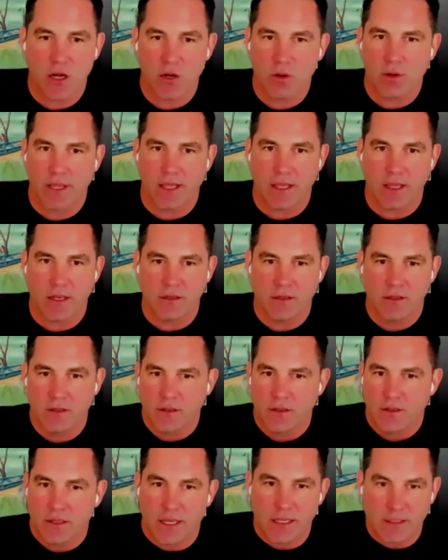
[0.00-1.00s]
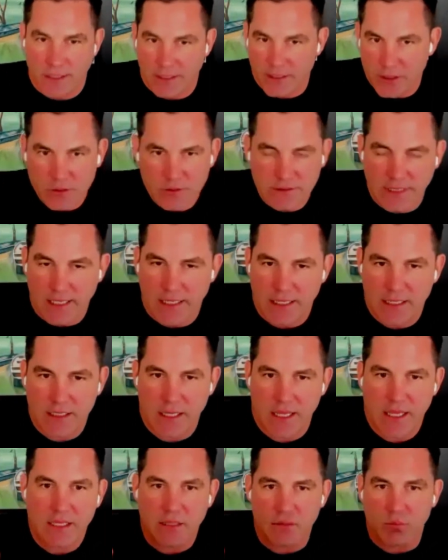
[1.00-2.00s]
You know, and and like you said,
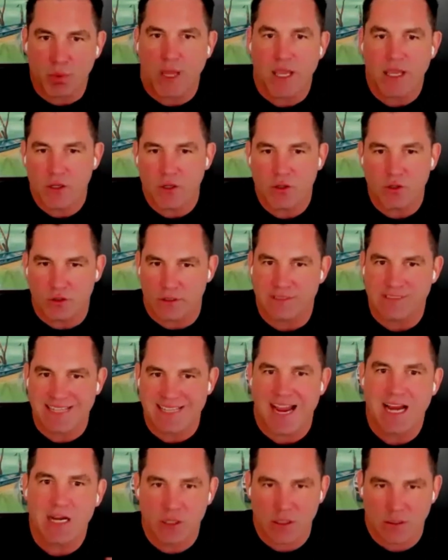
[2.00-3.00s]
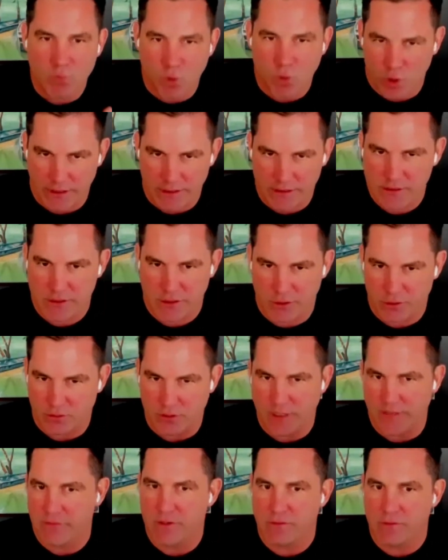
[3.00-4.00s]
it it can pay your entire mortgage, so
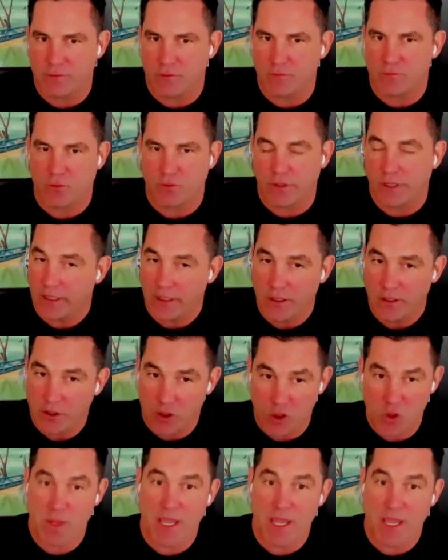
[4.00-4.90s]
you're living for free.